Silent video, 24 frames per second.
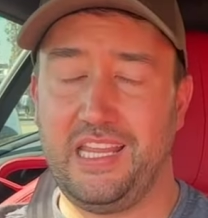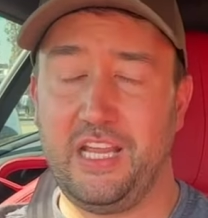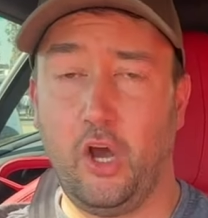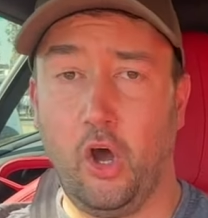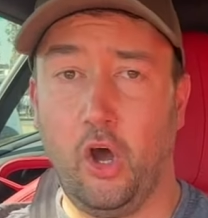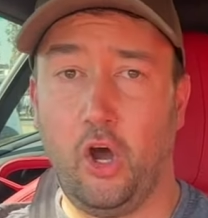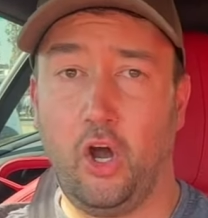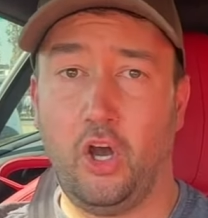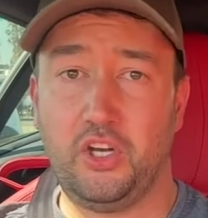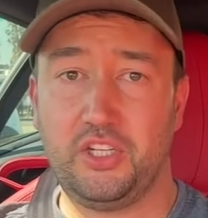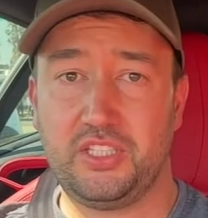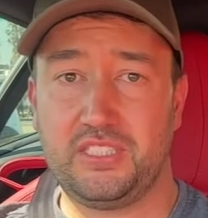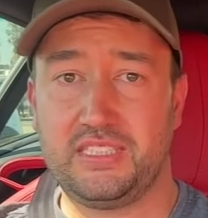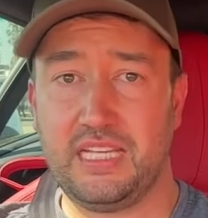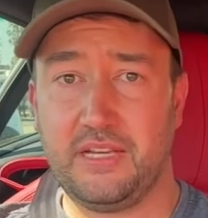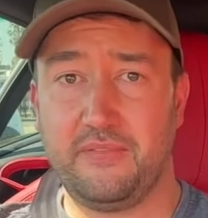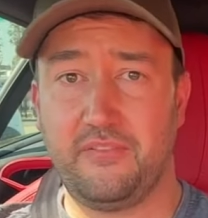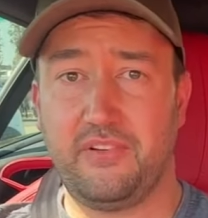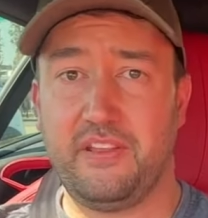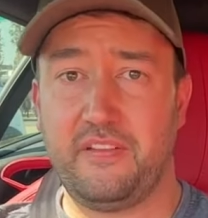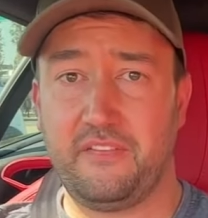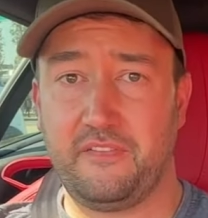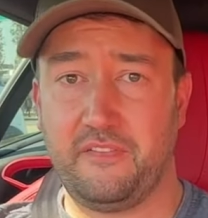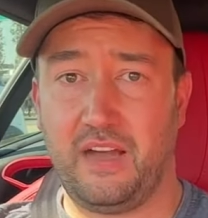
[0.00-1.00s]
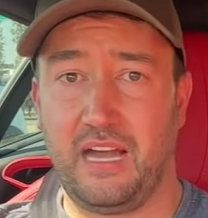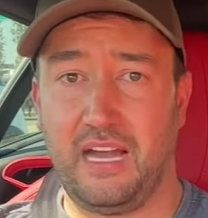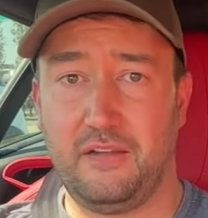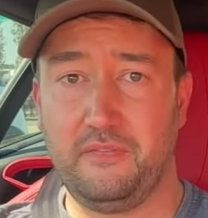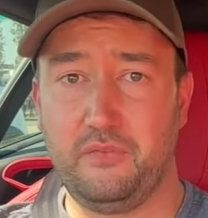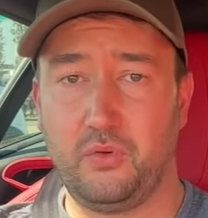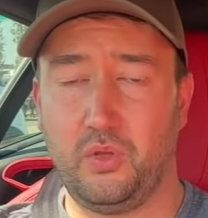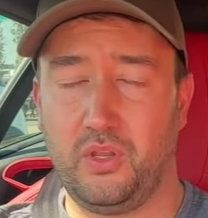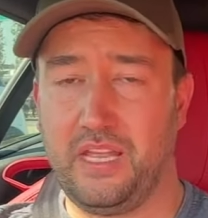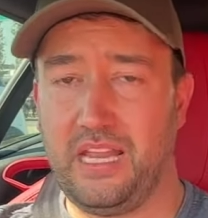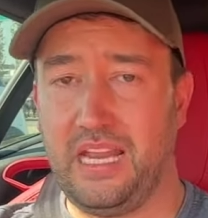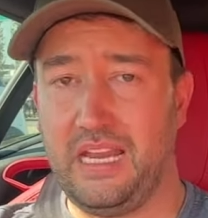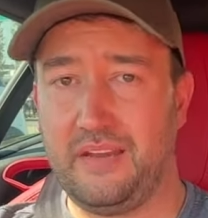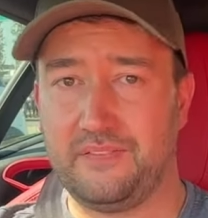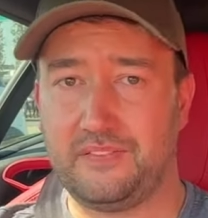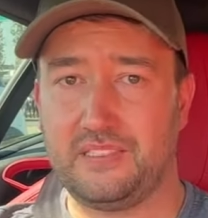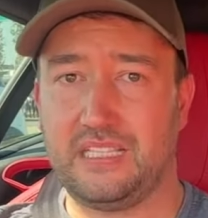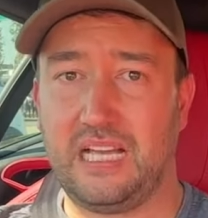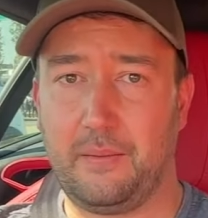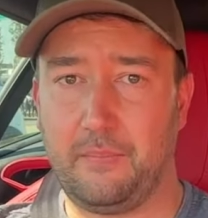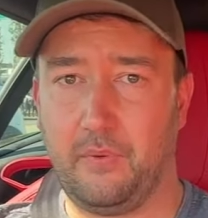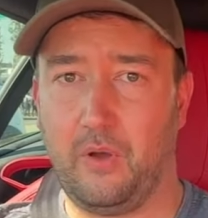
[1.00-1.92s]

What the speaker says: R75 or the F-Type